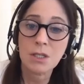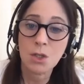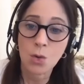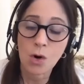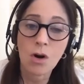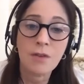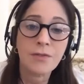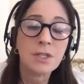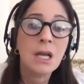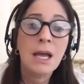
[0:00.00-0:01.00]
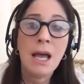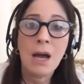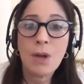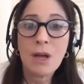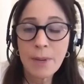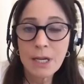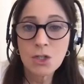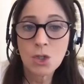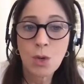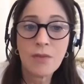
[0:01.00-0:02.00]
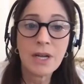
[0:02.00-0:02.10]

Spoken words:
to our office, and we have patients who have